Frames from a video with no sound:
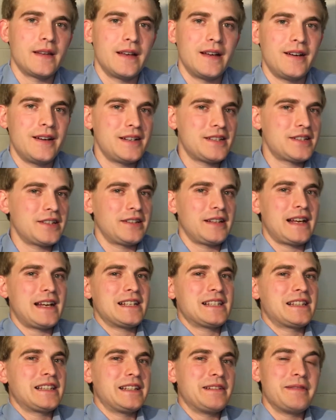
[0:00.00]
All right, so
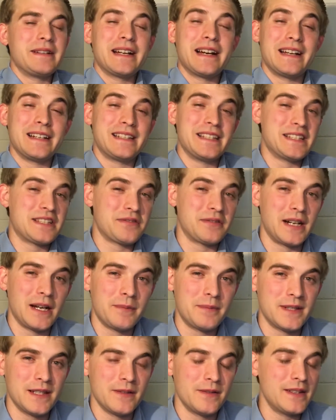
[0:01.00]
lastly, we got
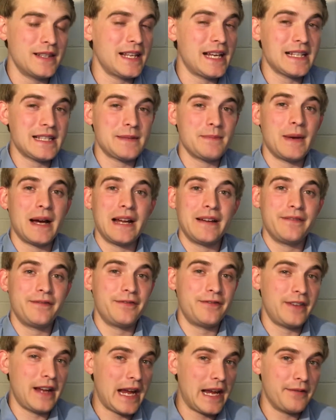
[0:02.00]
Disruptive, and that's my
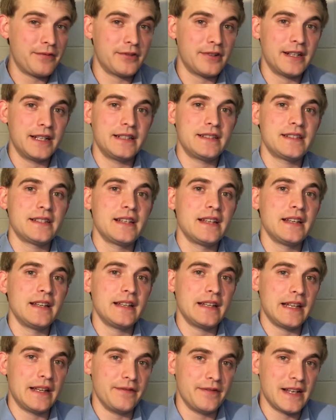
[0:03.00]
favorite
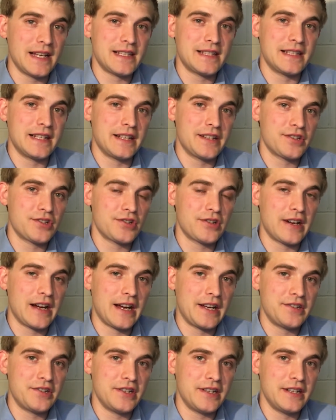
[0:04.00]
investing
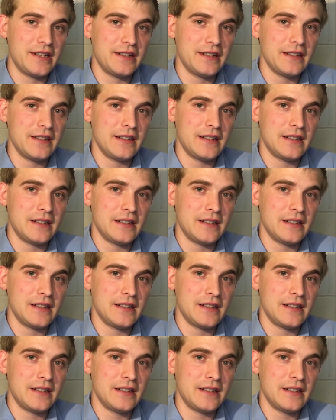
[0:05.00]
strategy